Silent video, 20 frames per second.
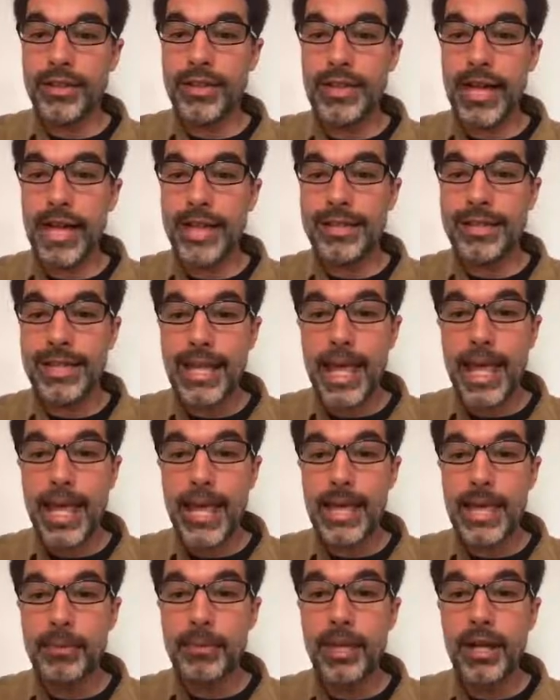guy's
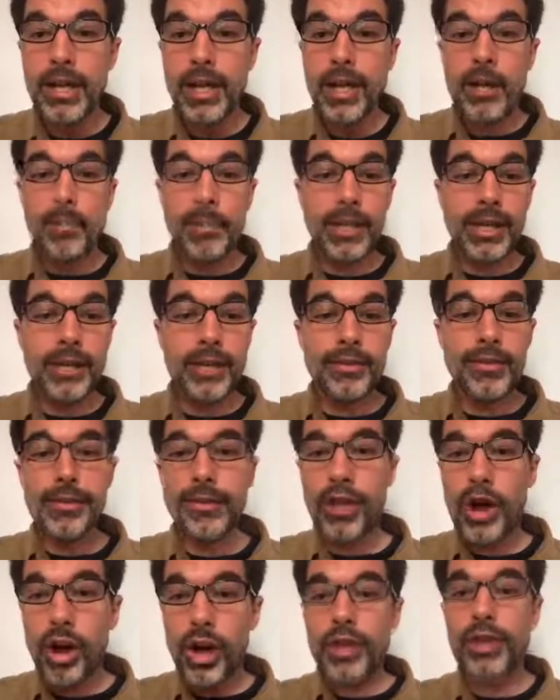name, because
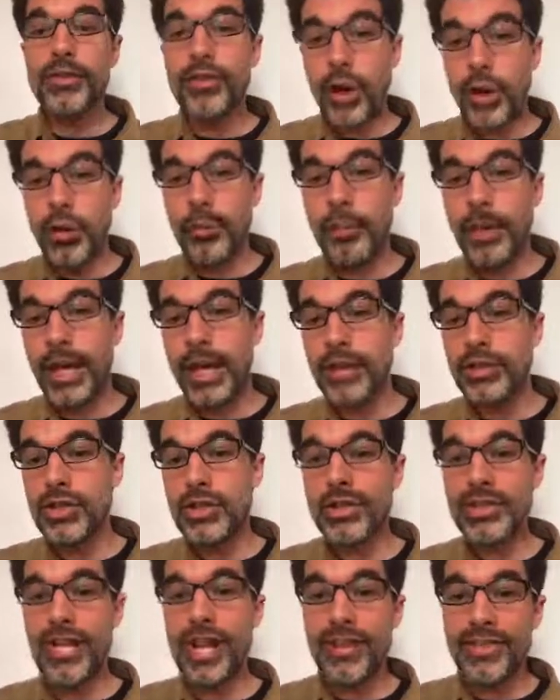on his homepage
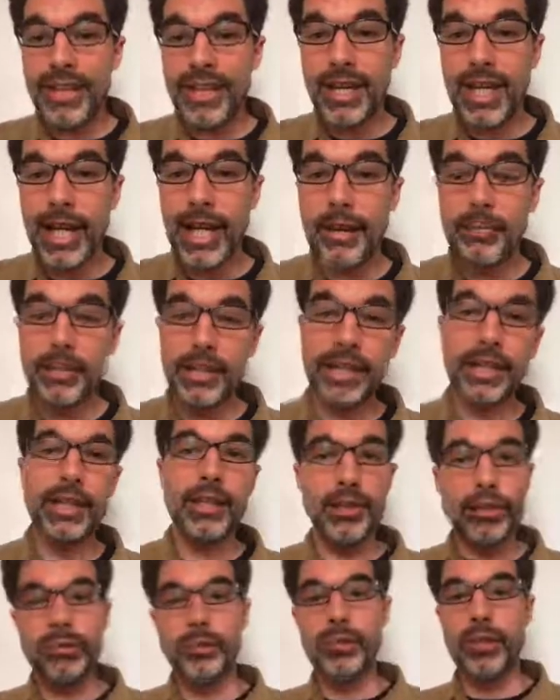he's got the name
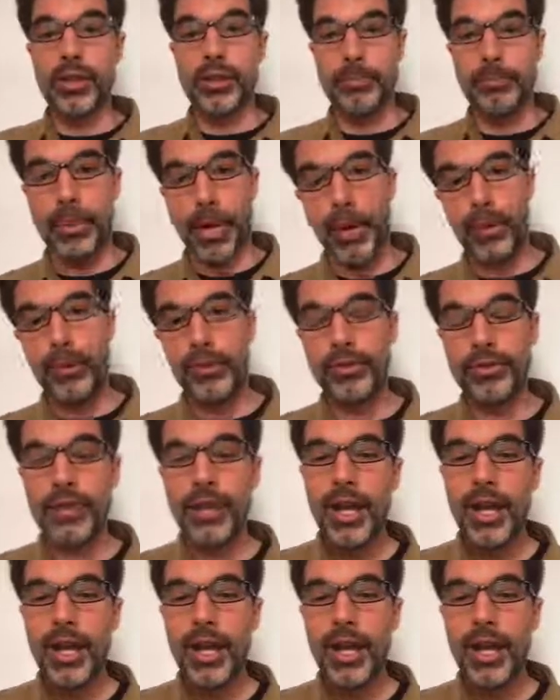linking through to the post.